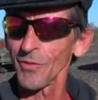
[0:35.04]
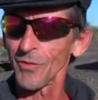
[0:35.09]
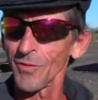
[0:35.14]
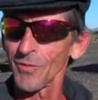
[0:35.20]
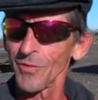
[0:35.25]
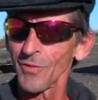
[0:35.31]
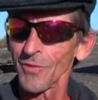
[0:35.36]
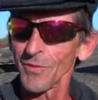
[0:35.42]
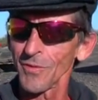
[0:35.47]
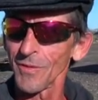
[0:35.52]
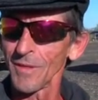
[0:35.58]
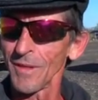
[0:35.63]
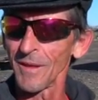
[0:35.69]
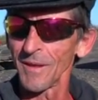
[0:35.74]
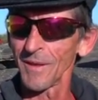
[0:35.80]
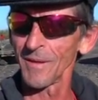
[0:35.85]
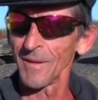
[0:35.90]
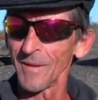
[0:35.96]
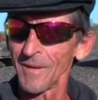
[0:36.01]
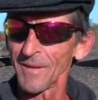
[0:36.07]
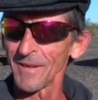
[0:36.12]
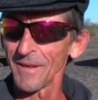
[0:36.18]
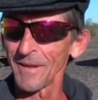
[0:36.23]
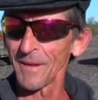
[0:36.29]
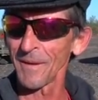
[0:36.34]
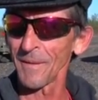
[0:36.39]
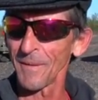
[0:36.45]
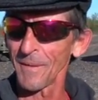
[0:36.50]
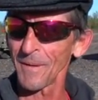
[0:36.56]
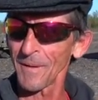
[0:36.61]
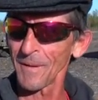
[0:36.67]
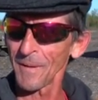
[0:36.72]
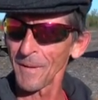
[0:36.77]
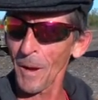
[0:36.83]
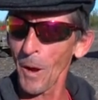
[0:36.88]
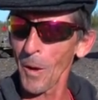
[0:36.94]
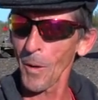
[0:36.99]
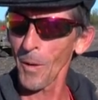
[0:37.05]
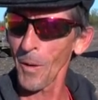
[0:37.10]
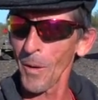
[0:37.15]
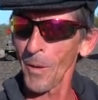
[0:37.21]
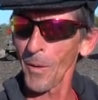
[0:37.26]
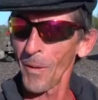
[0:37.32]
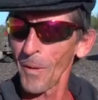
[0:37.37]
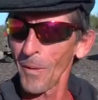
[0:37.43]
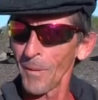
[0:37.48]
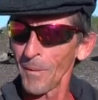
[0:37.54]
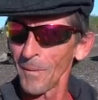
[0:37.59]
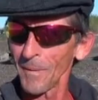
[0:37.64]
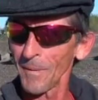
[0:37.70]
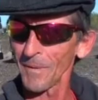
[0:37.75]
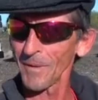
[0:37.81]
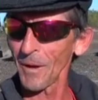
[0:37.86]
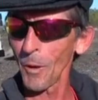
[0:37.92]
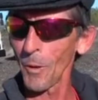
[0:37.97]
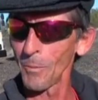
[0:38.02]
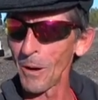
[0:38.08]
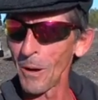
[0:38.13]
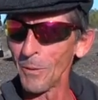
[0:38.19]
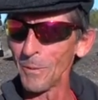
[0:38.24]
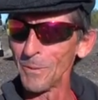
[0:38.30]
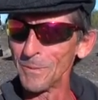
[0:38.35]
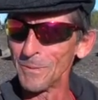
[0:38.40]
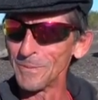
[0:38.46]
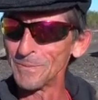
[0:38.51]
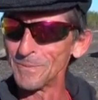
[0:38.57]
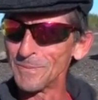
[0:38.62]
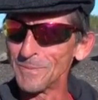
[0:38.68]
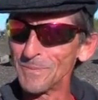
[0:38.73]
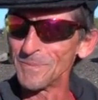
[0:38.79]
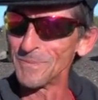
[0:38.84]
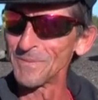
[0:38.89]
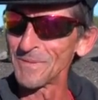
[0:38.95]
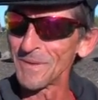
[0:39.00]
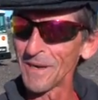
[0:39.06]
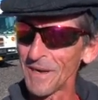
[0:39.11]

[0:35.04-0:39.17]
used to be a full-time train hopper. Hobo. Yes